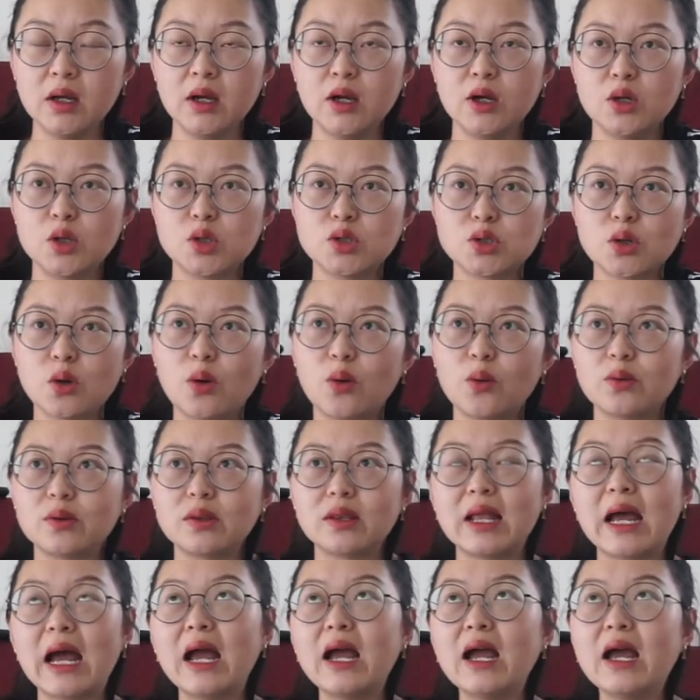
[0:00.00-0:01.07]
So
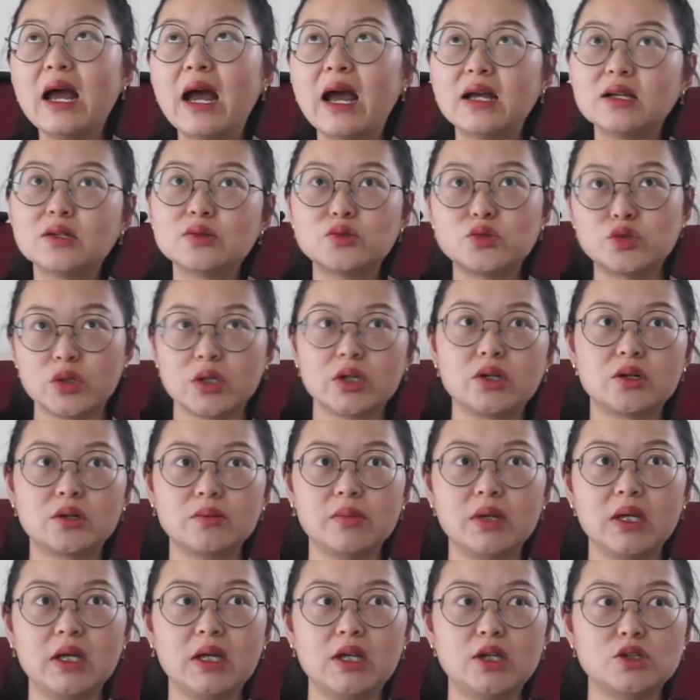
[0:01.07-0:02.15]
that had triggered
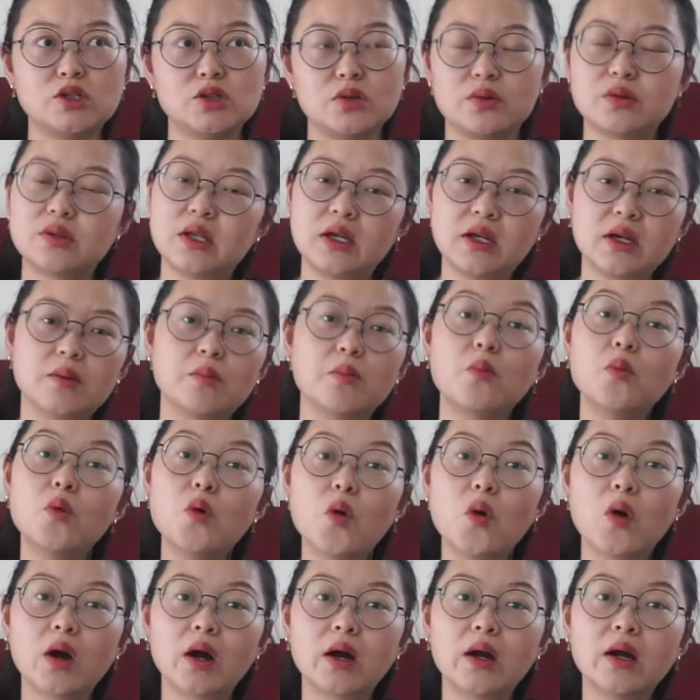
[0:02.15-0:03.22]
me to think
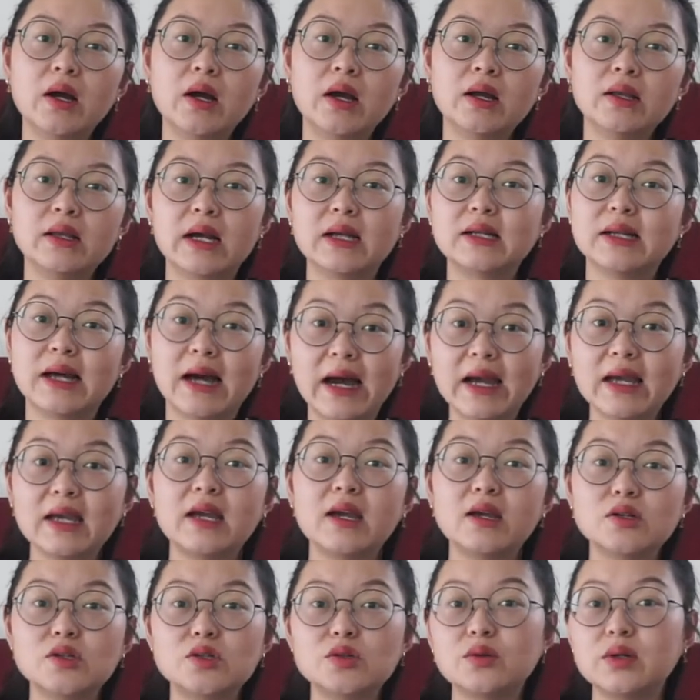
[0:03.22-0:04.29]
more that I
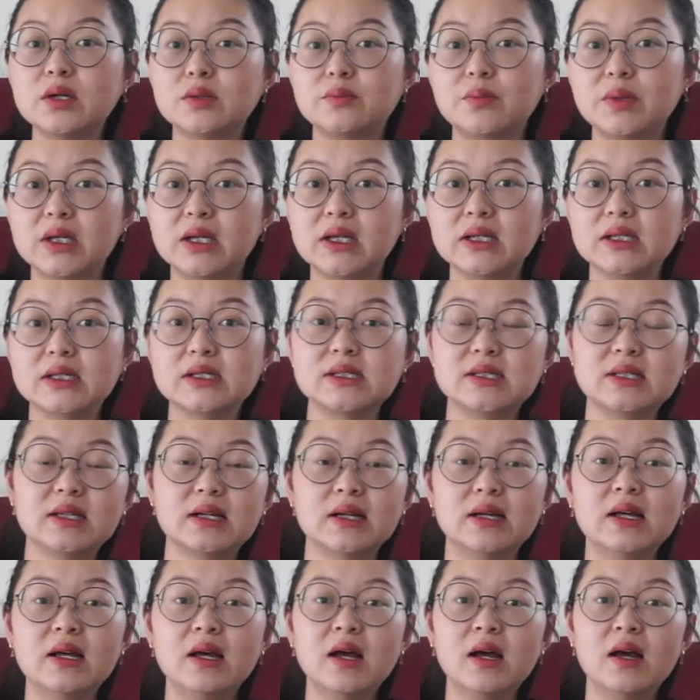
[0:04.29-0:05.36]
can do it because
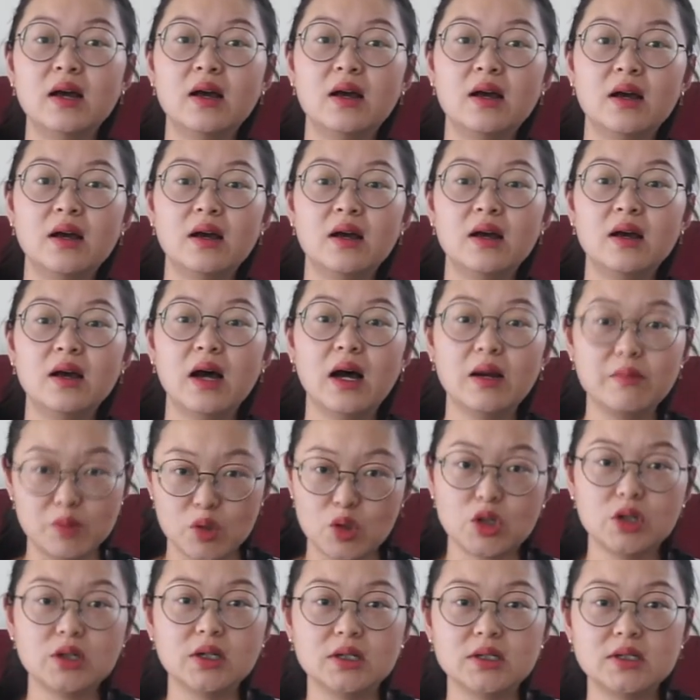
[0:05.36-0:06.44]
I'm
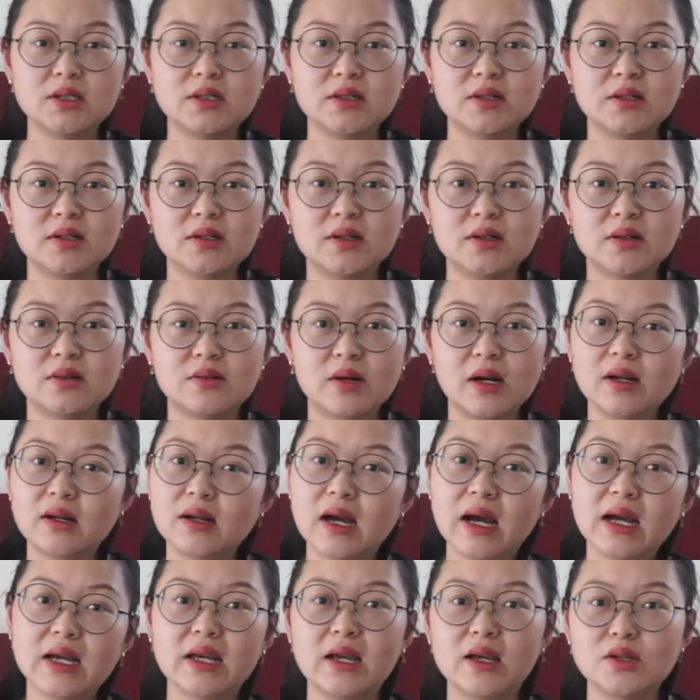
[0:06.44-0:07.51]
good, right?
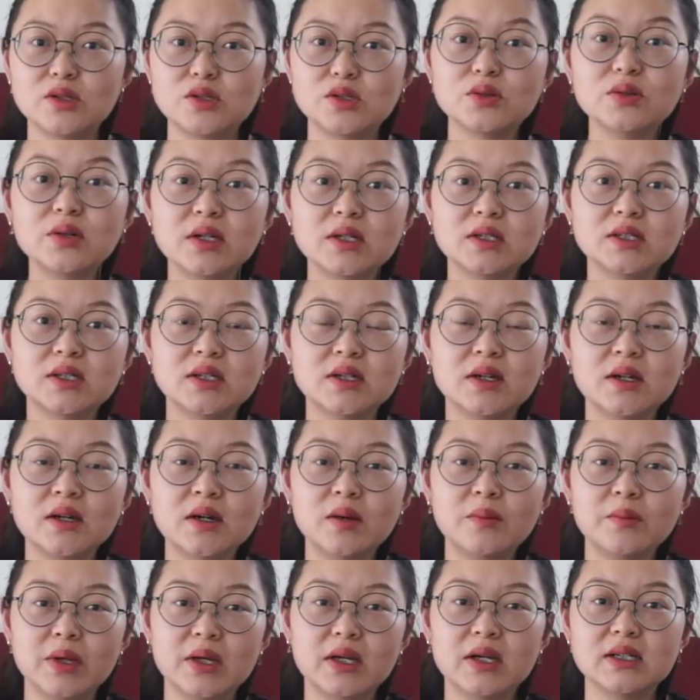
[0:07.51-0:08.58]
I can do it
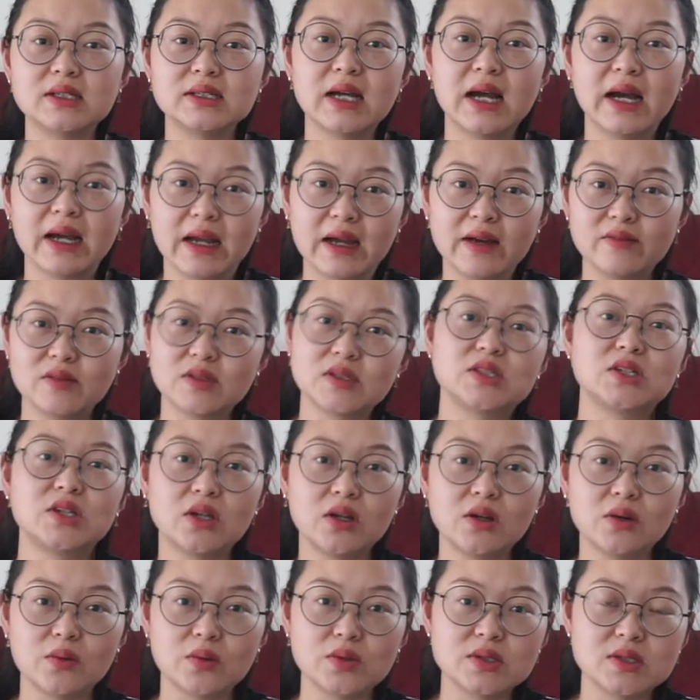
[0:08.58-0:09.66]
because I have the
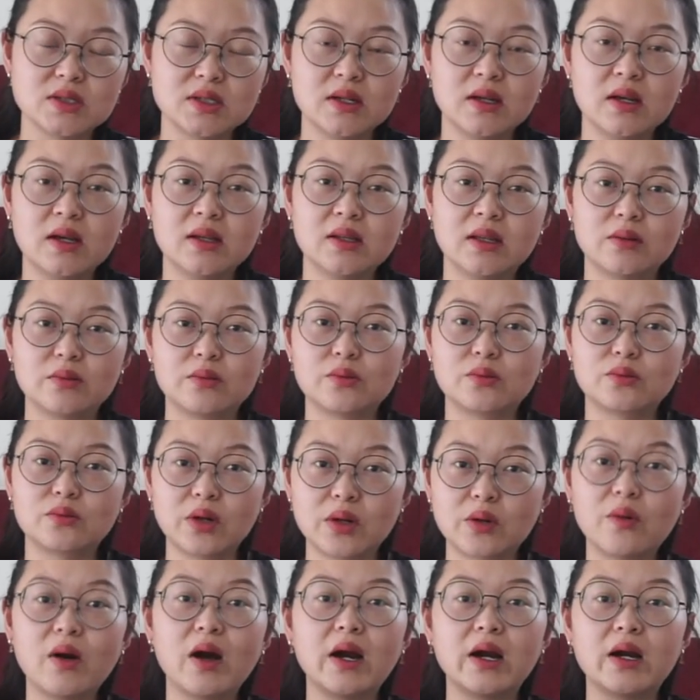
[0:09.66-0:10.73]
skills that
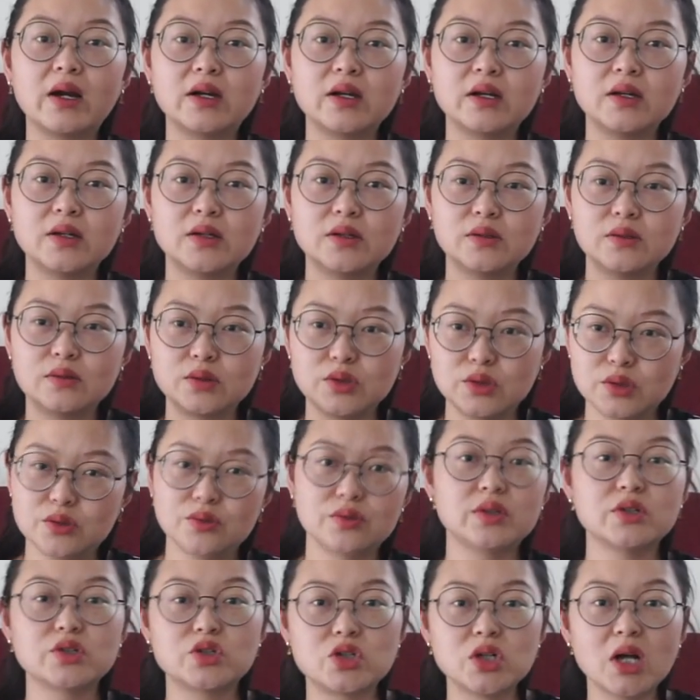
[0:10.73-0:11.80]
required to do
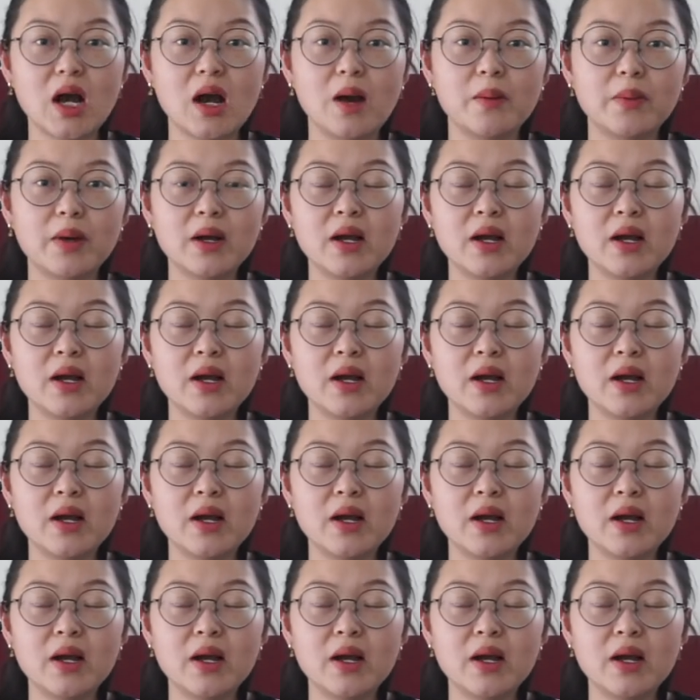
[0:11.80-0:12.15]
this job.